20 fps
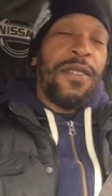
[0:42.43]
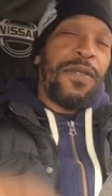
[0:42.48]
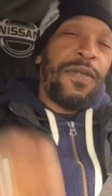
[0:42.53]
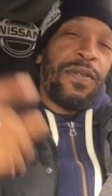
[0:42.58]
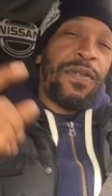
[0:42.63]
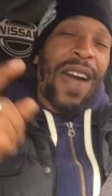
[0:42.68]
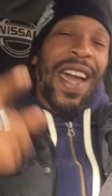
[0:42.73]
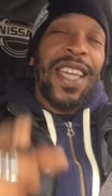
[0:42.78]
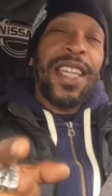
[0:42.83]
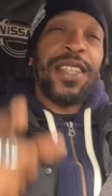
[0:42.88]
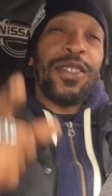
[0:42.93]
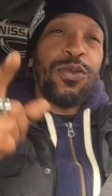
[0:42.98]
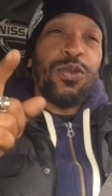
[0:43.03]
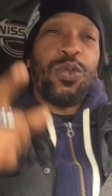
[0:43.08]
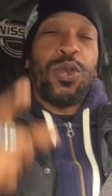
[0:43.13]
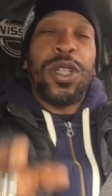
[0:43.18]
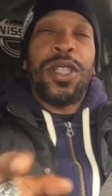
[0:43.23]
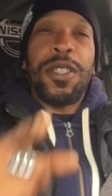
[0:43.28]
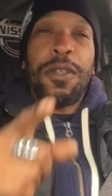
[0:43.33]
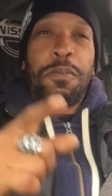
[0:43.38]
fighting
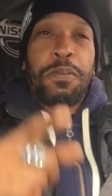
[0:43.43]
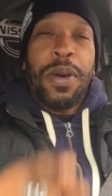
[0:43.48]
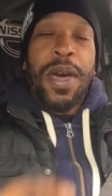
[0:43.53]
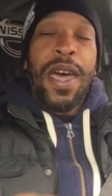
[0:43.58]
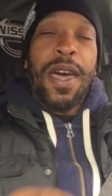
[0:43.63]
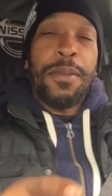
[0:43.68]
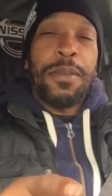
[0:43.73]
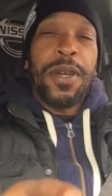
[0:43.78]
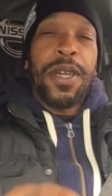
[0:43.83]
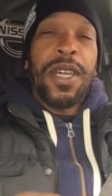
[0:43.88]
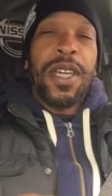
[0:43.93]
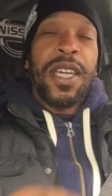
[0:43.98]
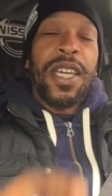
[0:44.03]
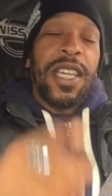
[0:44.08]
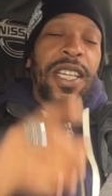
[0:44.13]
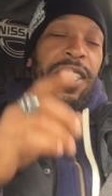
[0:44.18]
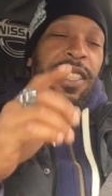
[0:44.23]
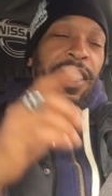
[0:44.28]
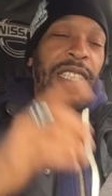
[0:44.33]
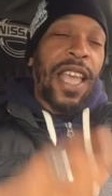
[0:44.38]
Willie Pep
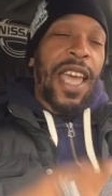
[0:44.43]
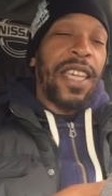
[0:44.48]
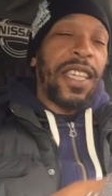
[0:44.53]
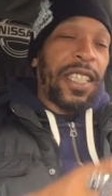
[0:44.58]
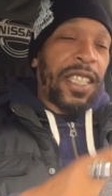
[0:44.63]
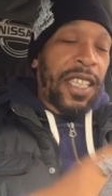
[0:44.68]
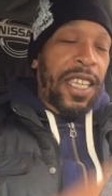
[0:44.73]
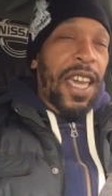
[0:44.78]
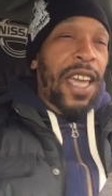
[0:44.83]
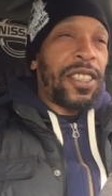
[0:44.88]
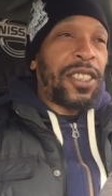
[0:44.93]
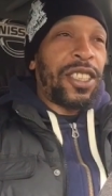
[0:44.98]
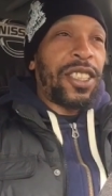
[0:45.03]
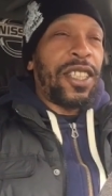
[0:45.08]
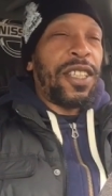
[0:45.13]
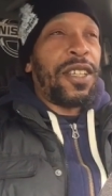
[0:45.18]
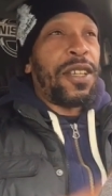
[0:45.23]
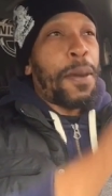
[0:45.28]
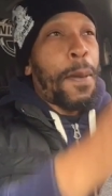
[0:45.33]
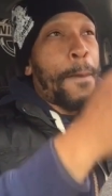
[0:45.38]
is like catching
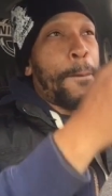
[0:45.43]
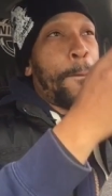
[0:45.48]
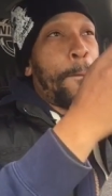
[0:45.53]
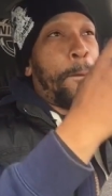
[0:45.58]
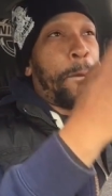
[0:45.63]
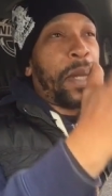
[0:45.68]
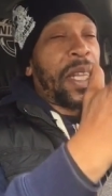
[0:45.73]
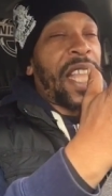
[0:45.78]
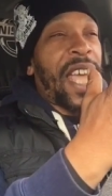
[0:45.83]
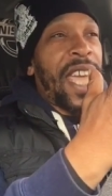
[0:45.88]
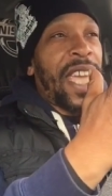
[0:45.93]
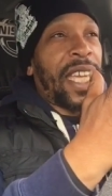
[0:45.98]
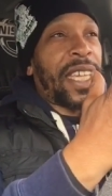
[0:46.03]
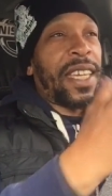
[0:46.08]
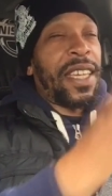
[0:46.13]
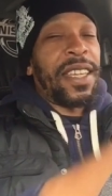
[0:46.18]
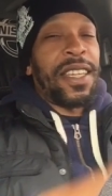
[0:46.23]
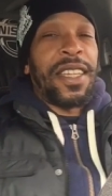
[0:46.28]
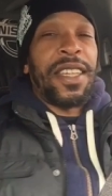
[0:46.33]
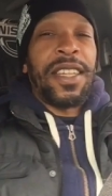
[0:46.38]
blank
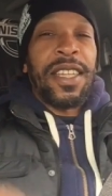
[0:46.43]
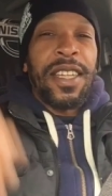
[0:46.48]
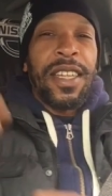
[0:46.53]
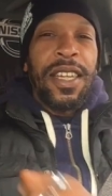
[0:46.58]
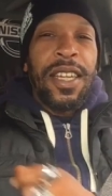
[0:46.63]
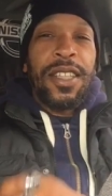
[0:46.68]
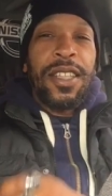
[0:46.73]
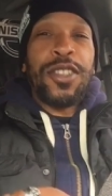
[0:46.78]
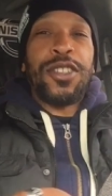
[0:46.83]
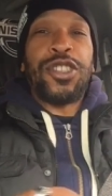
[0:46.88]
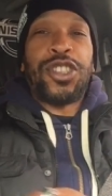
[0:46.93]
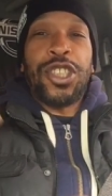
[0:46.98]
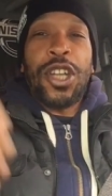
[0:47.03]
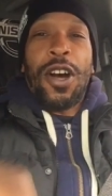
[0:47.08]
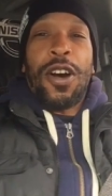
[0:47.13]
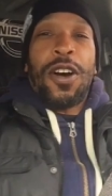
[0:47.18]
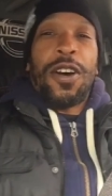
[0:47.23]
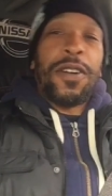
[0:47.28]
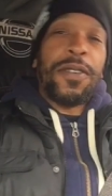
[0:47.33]
in the jaw."